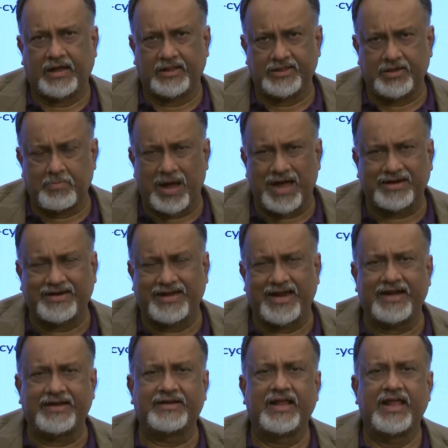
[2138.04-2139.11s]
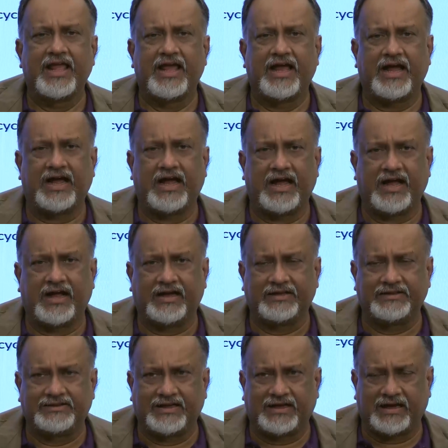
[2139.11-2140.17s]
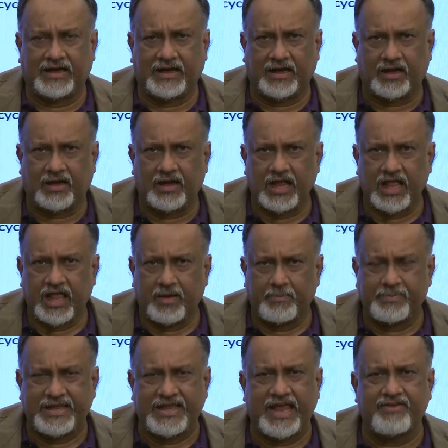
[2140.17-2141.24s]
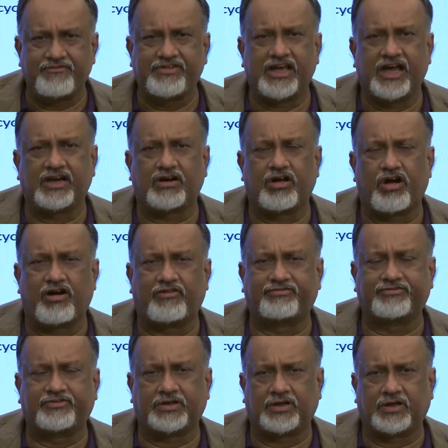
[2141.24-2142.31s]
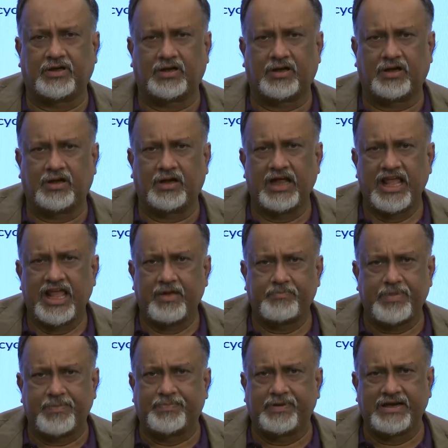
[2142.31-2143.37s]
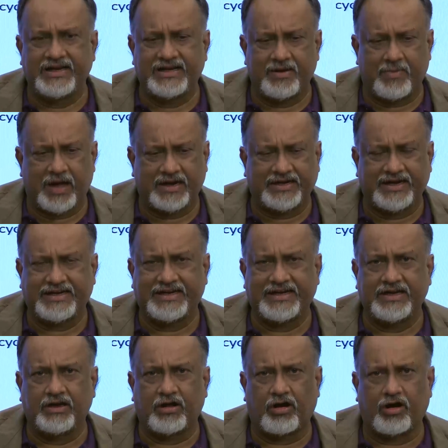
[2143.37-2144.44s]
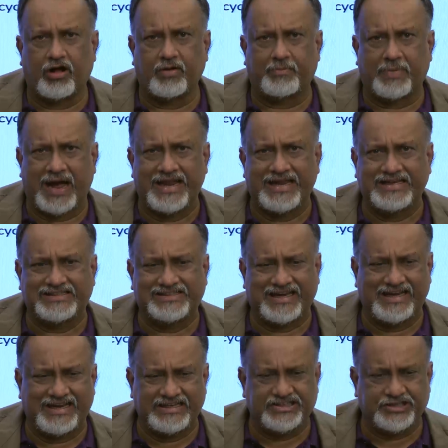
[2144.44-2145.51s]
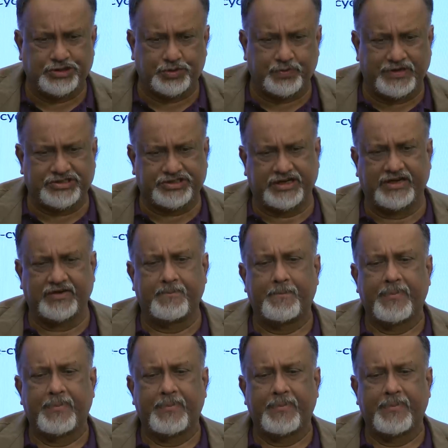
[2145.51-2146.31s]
the market, the behavior of people in a marketing or buying selling situation.